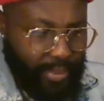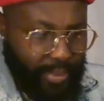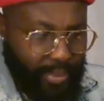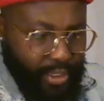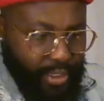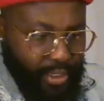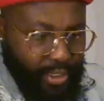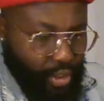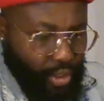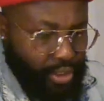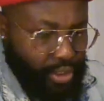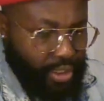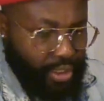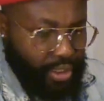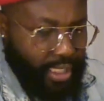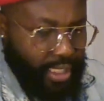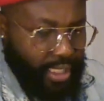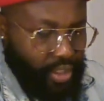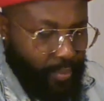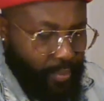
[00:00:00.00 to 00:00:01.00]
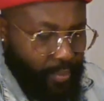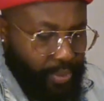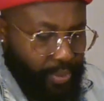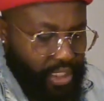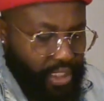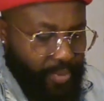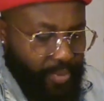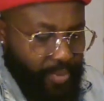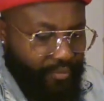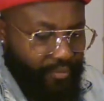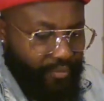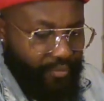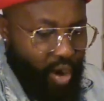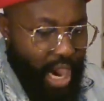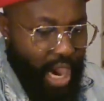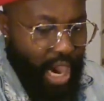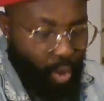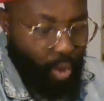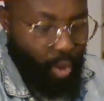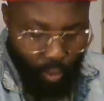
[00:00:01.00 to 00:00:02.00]
just say some things before
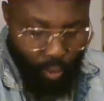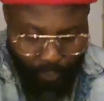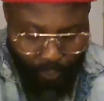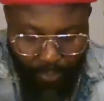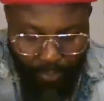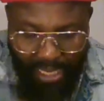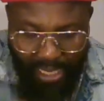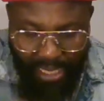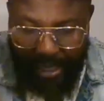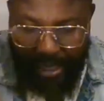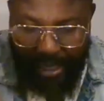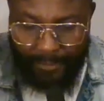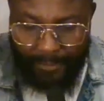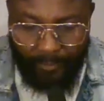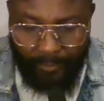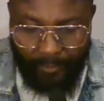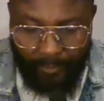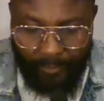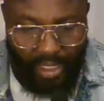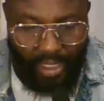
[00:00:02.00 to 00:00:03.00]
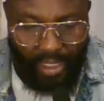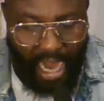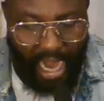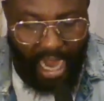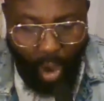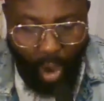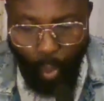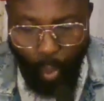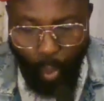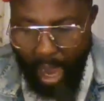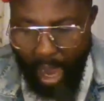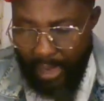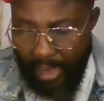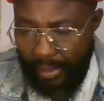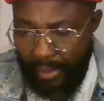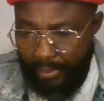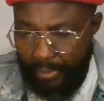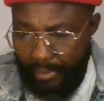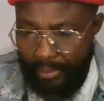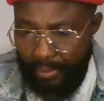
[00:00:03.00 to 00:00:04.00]
I will play our
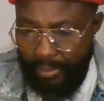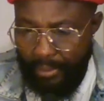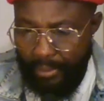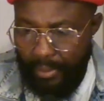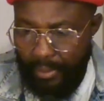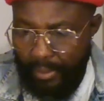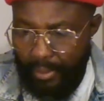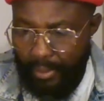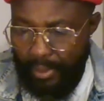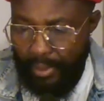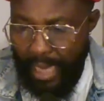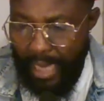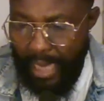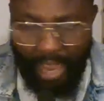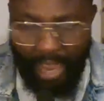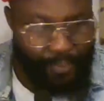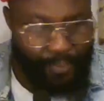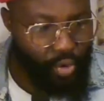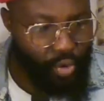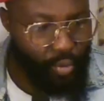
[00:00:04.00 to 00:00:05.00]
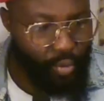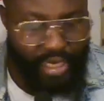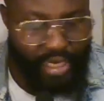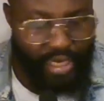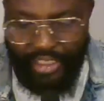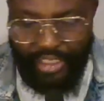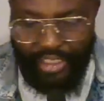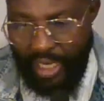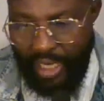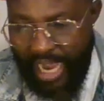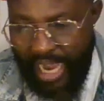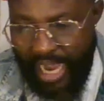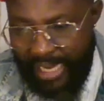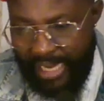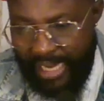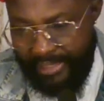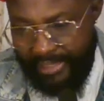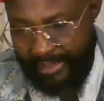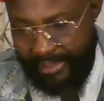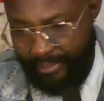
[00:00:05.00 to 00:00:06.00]
IPOB national
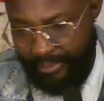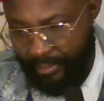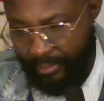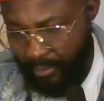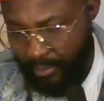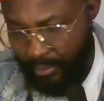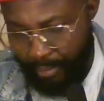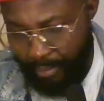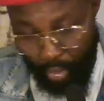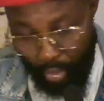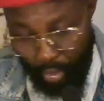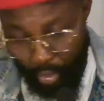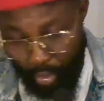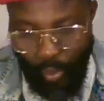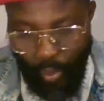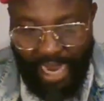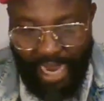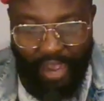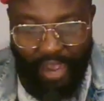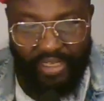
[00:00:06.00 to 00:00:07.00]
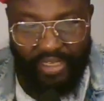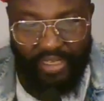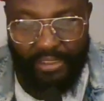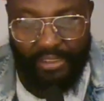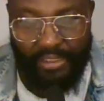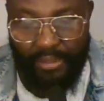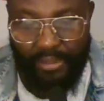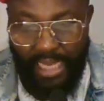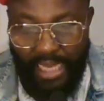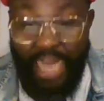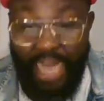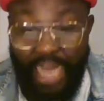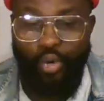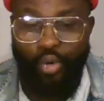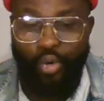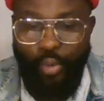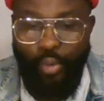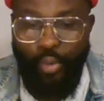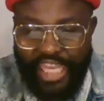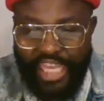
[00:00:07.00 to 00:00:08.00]
anthem, because we have it, and
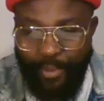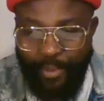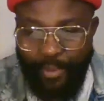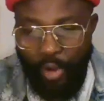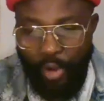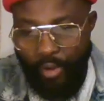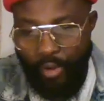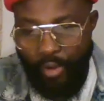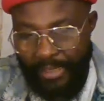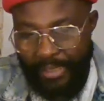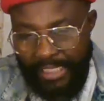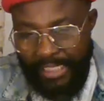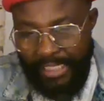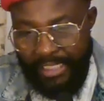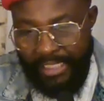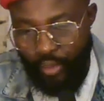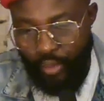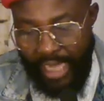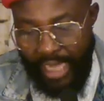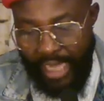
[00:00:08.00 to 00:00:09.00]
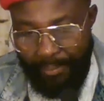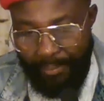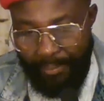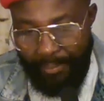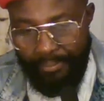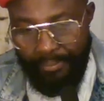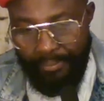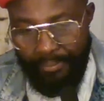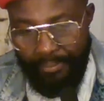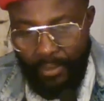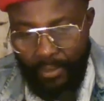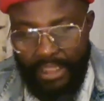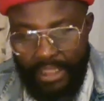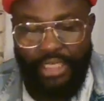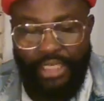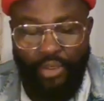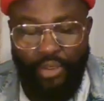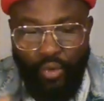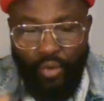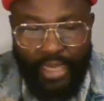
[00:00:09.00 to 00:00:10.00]
we will keep on repeating it to them
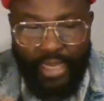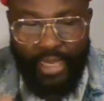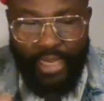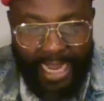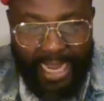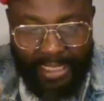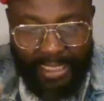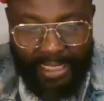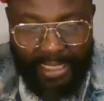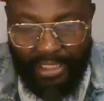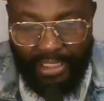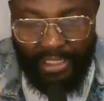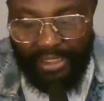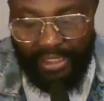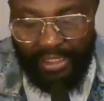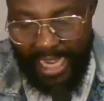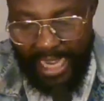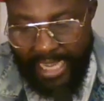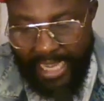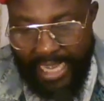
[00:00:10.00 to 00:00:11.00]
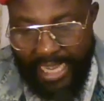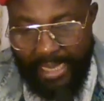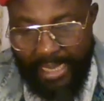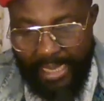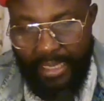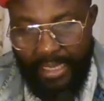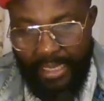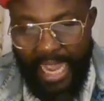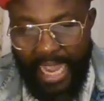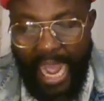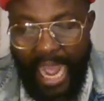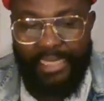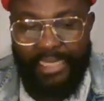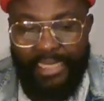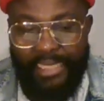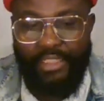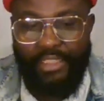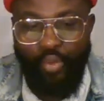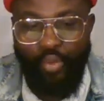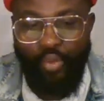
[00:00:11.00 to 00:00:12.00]
till it enters their ear, and
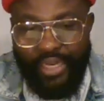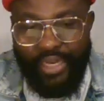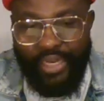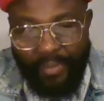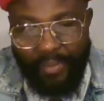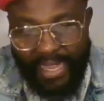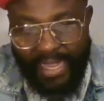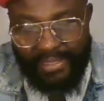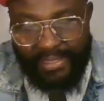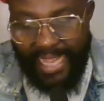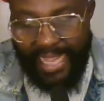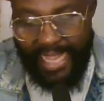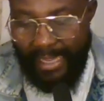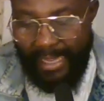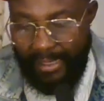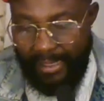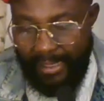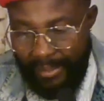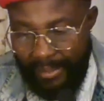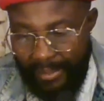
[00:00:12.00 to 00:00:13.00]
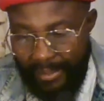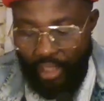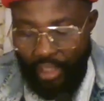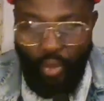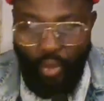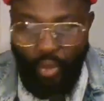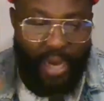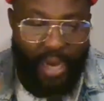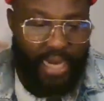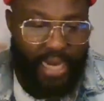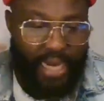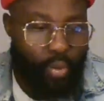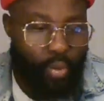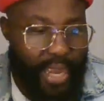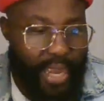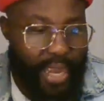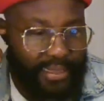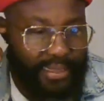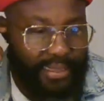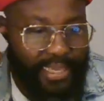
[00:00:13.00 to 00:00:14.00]
it will remain there. Not the one that will
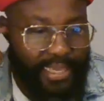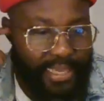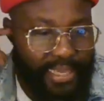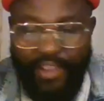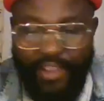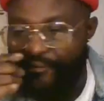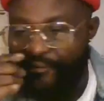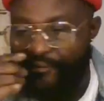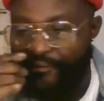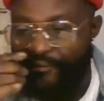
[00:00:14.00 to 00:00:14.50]
enter here in 5